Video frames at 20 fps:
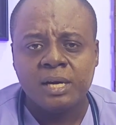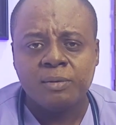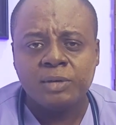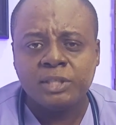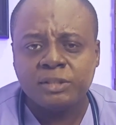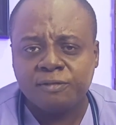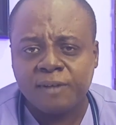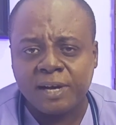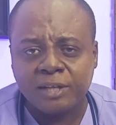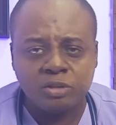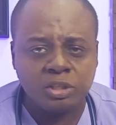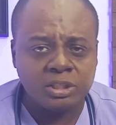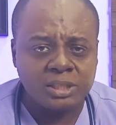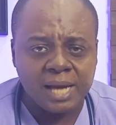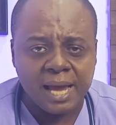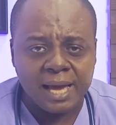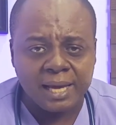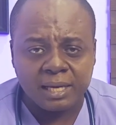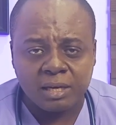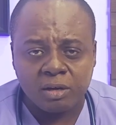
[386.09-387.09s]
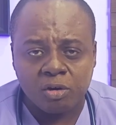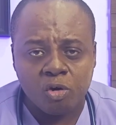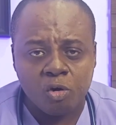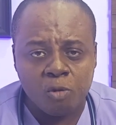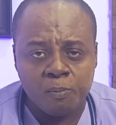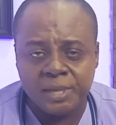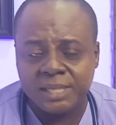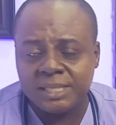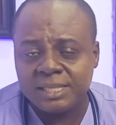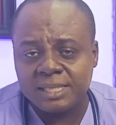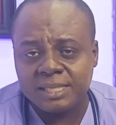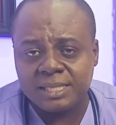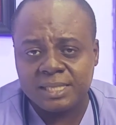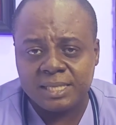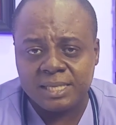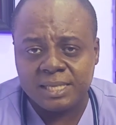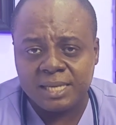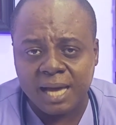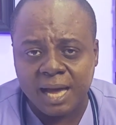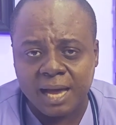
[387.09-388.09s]
Risk factors like
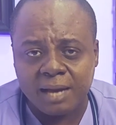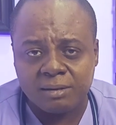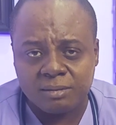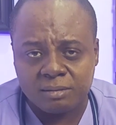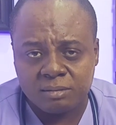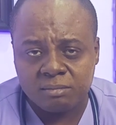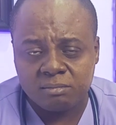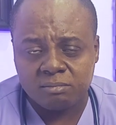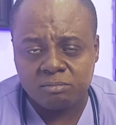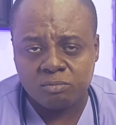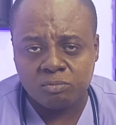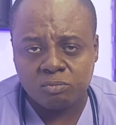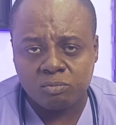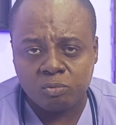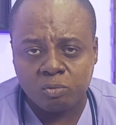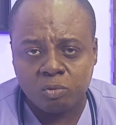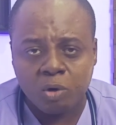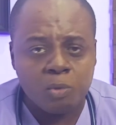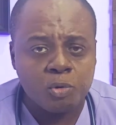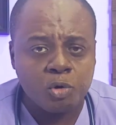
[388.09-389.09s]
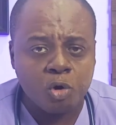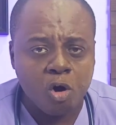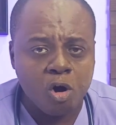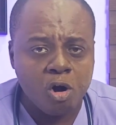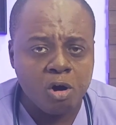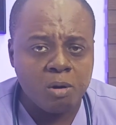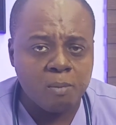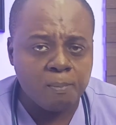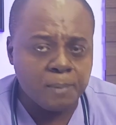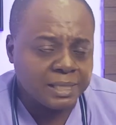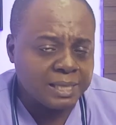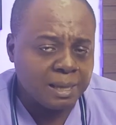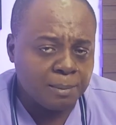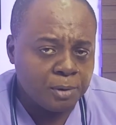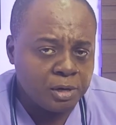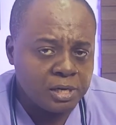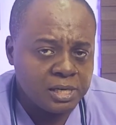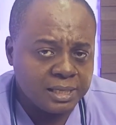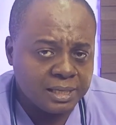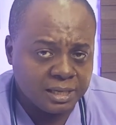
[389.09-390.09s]
obesity and what we call
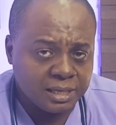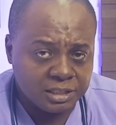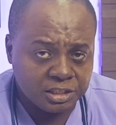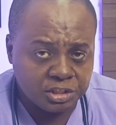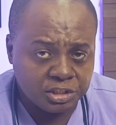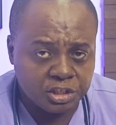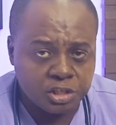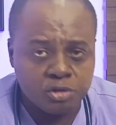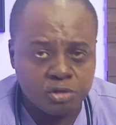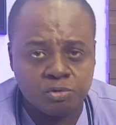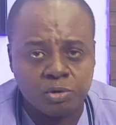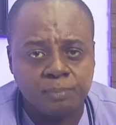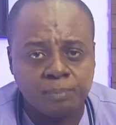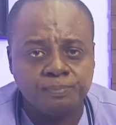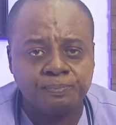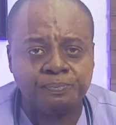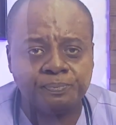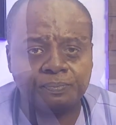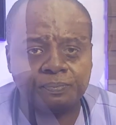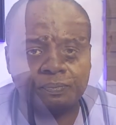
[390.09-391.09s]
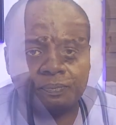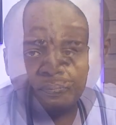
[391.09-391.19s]
metabolic syndrome.